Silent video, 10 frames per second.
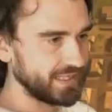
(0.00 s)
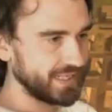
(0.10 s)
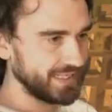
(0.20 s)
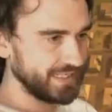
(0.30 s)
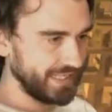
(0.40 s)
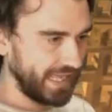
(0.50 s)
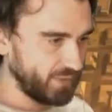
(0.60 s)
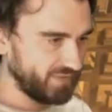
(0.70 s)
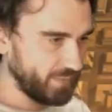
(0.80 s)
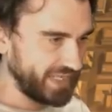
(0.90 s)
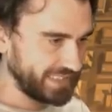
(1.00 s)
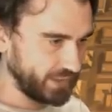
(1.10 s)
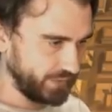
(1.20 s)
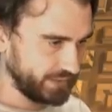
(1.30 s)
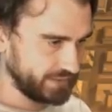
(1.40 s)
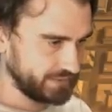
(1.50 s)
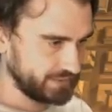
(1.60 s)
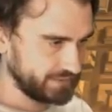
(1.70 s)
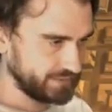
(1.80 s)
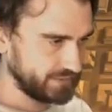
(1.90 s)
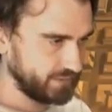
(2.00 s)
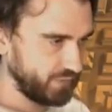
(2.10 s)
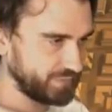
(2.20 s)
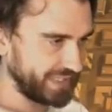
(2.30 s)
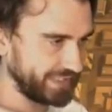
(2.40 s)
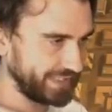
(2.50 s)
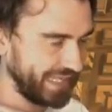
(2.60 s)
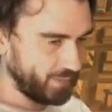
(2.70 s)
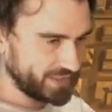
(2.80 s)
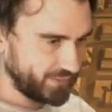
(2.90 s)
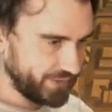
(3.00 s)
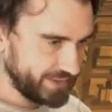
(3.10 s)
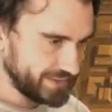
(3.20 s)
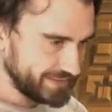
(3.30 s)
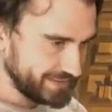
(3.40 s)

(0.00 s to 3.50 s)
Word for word: And now we have a big dude. Riptide Laboratory